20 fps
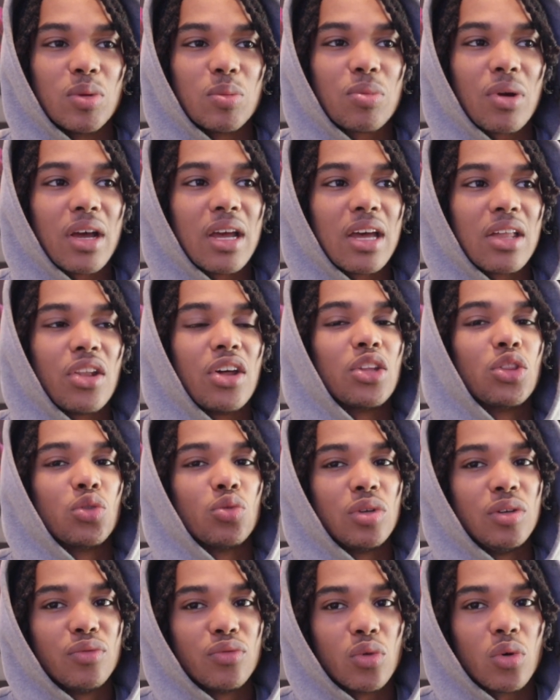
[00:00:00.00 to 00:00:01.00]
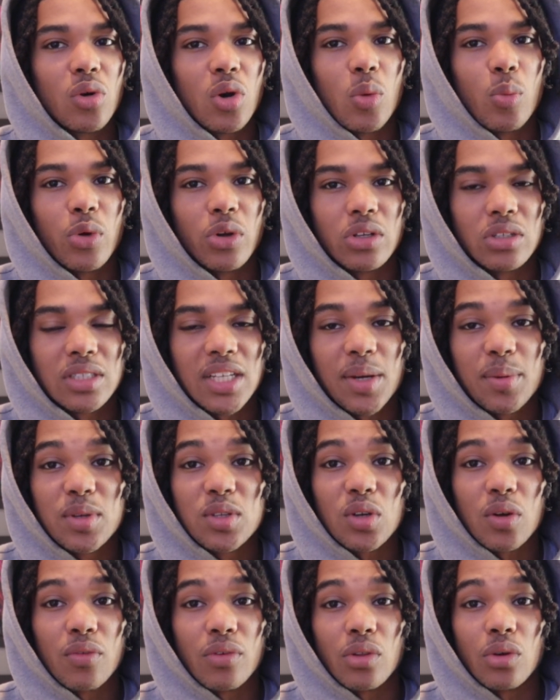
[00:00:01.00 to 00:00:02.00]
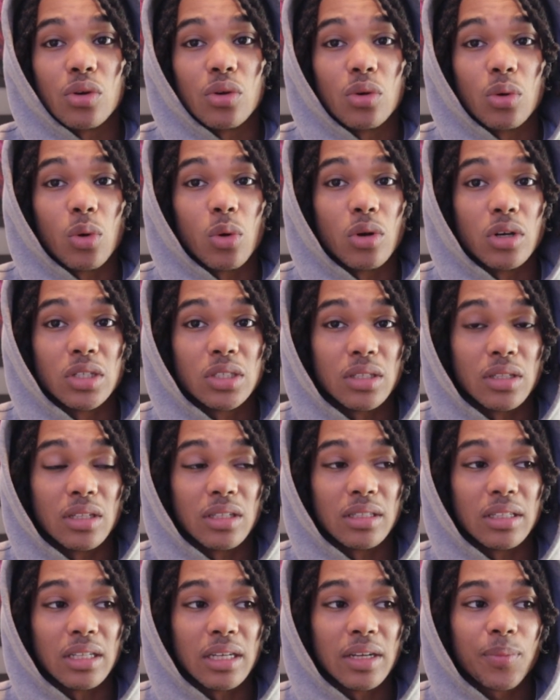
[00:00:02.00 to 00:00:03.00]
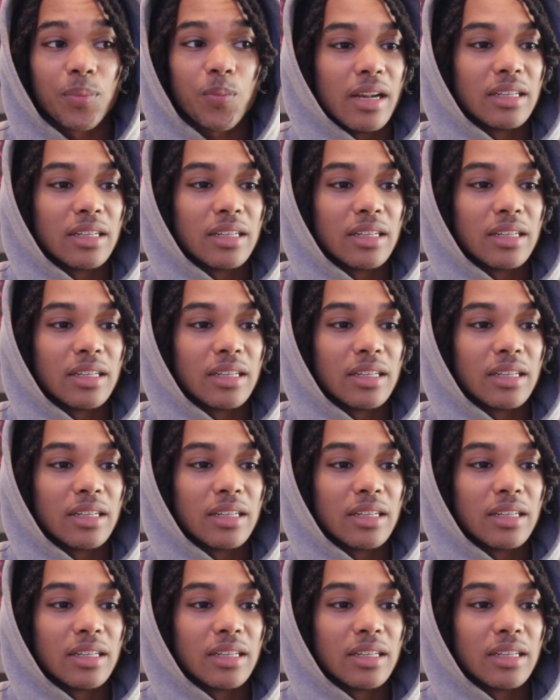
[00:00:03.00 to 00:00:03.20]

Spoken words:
We probably have like 3-4 homework assignments over the whole course of the thing.